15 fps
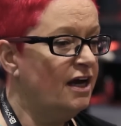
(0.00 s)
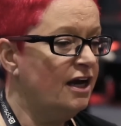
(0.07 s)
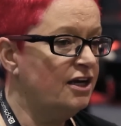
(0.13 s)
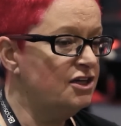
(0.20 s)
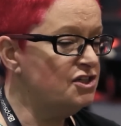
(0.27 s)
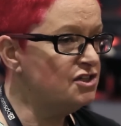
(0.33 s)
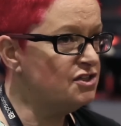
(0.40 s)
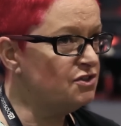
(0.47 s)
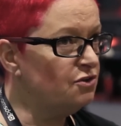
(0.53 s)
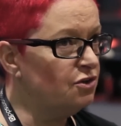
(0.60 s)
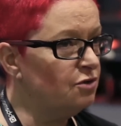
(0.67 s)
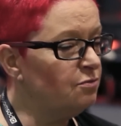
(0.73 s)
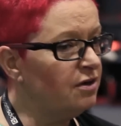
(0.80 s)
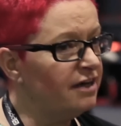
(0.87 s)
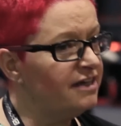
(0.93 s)
And I just
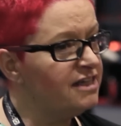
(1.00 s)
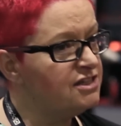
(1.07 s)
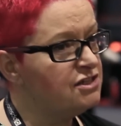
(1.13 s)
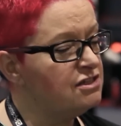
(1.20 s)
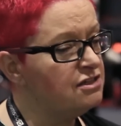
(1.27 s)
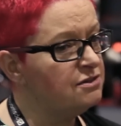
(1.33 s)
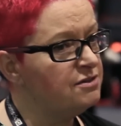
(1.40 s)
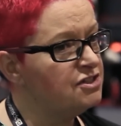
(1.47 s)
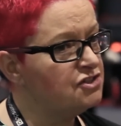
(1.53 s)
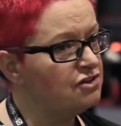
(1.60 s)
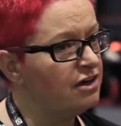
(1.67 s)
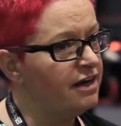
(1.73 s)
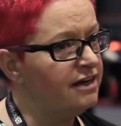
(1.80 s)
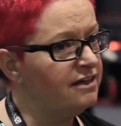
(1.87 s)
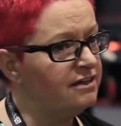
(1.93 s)
thought, what I need to do is
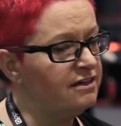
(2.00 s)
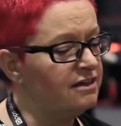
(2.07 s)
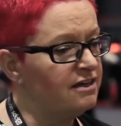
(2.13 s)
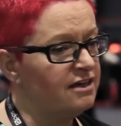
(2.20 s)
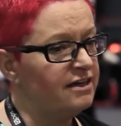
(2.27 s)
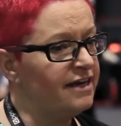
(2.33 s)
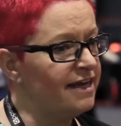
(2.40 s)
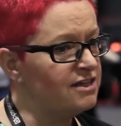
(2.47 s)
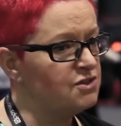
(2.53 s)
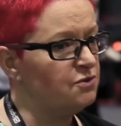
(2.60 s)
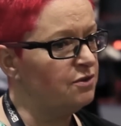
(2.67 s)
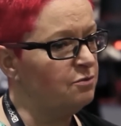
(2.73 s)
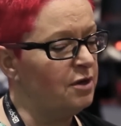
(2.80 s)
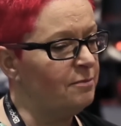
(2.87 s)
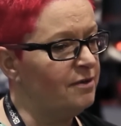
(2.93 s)
try and connect
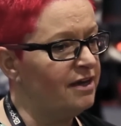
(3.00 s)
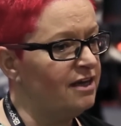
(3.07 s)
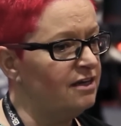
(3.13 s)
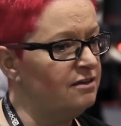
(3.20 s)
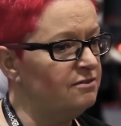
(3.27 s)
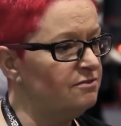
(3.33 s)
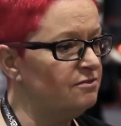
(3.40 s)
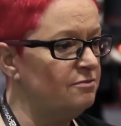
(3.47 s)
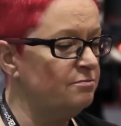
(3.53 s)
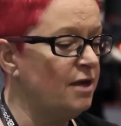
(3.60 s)
all the women,